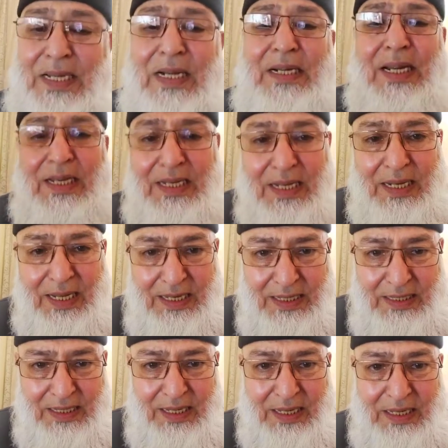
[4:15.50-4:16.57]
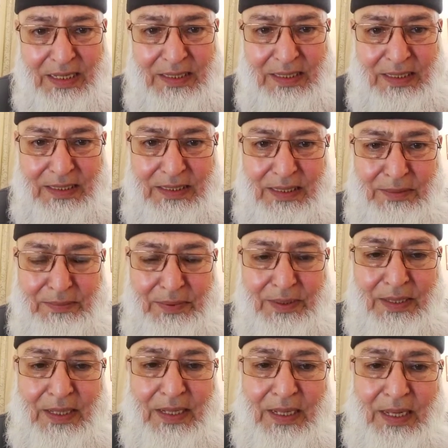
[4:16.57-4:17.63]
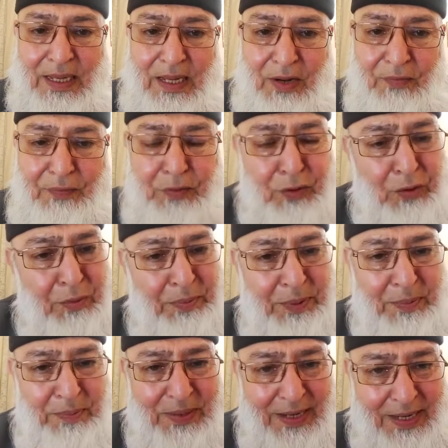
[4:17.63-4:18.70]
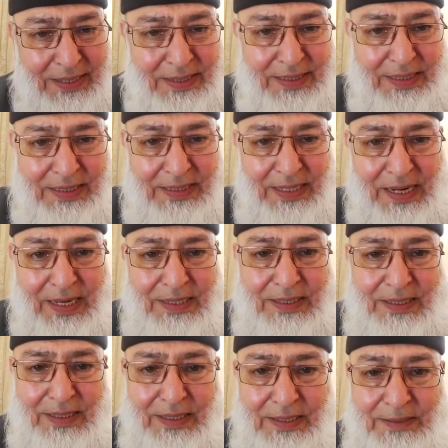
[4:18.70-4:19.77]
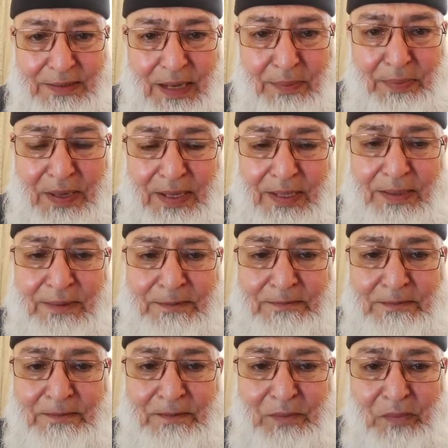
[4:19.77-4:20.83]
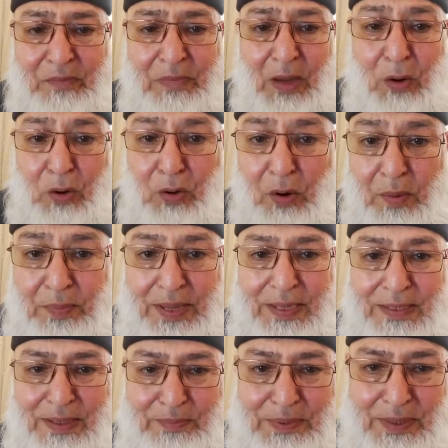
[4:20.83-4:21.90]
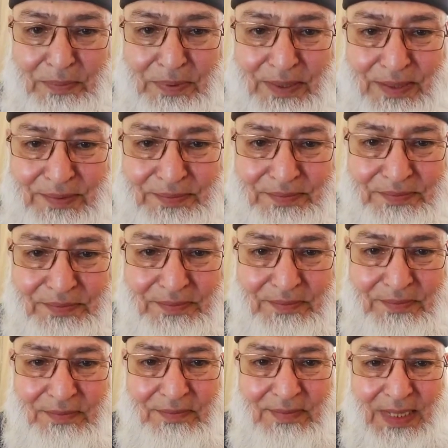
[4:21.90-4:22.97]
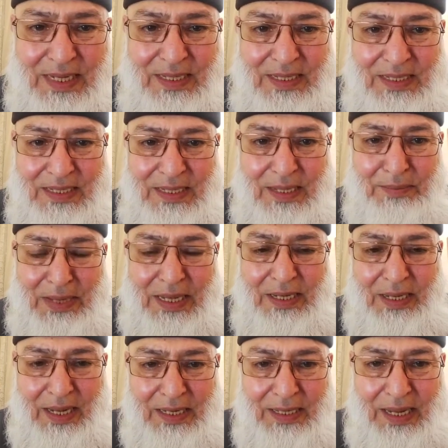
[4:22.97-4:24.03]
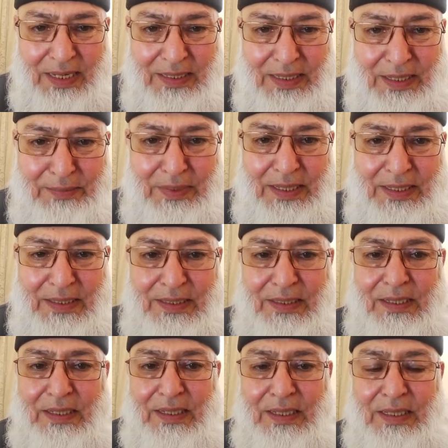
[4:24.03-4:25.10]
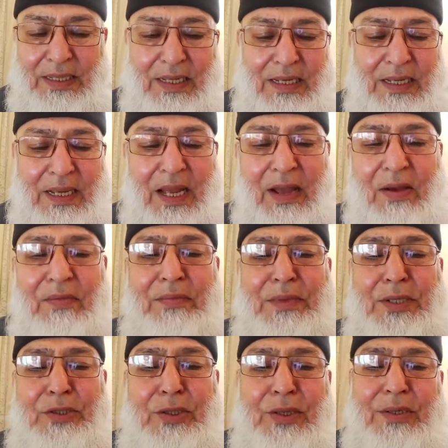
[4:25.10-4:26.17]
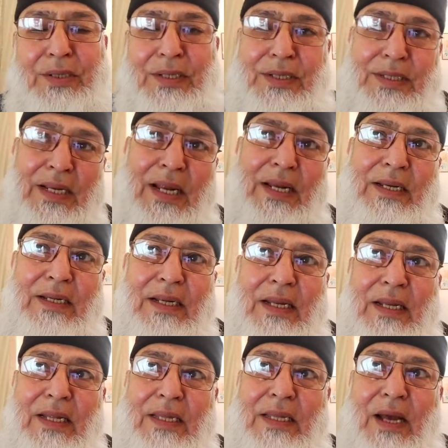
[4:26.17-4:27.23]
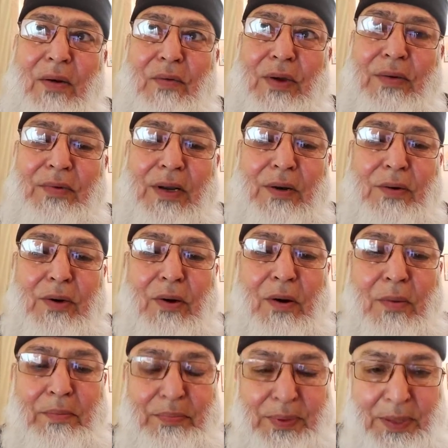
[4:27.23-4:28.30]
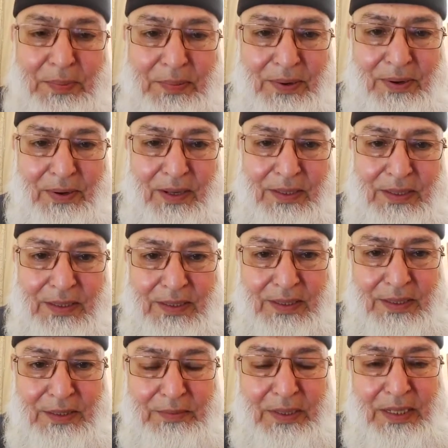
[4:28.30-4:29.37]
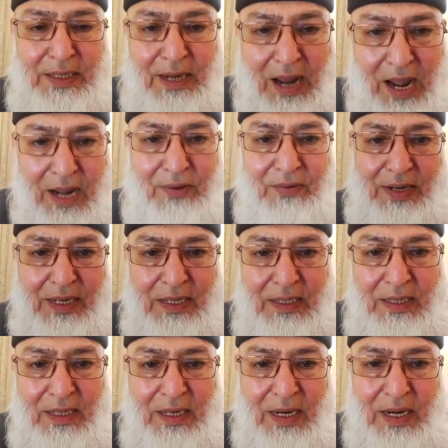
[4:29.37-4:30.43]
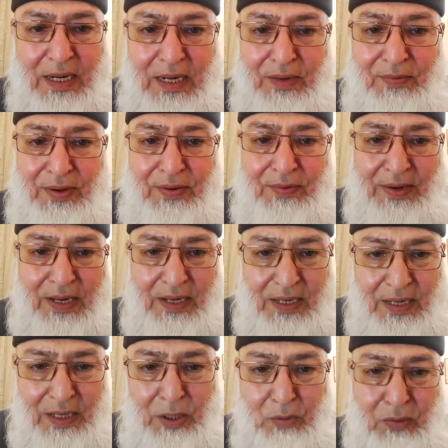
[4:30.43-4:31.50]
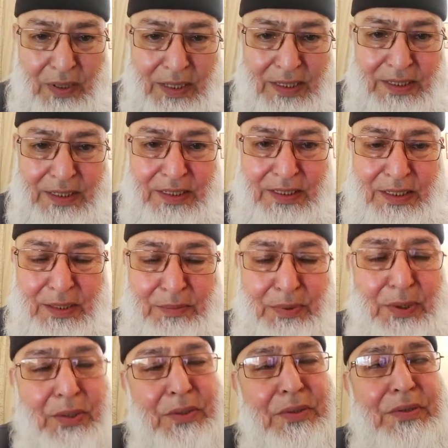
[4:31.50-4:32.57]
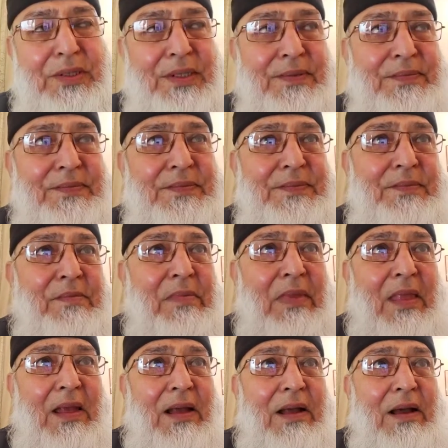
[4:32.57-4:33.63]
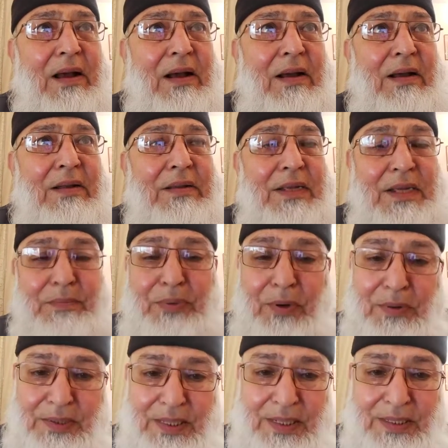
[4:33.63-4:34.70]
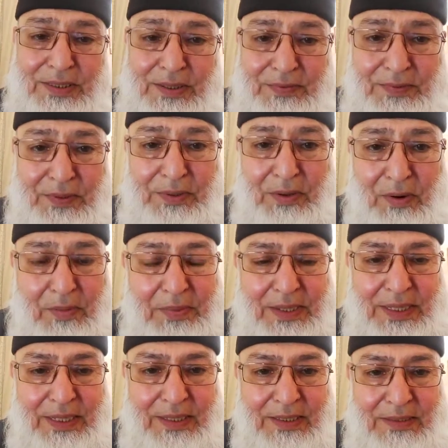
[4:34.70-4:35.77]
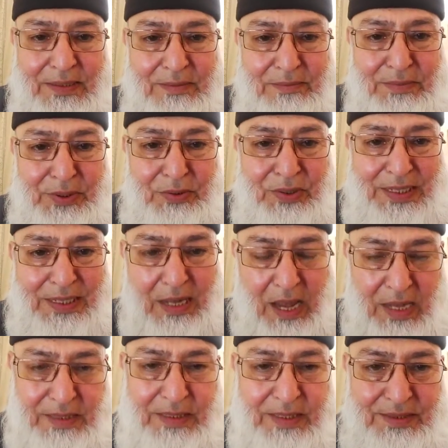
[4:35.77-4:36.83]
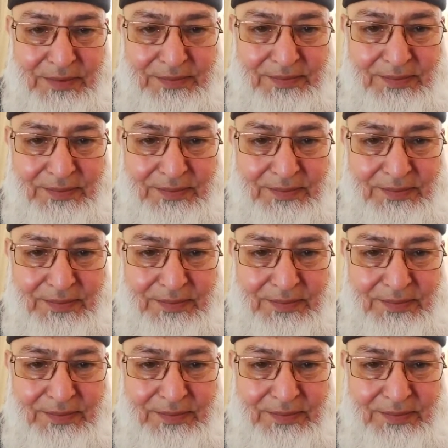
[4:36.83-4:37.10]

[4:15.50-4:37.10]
Taking another example, if two people agree that upon robbing the people, they make an agreement, they have mutual consent that we will rob people on the Kashmir highway, and we will equally distribute the proceeds of the robbery between us.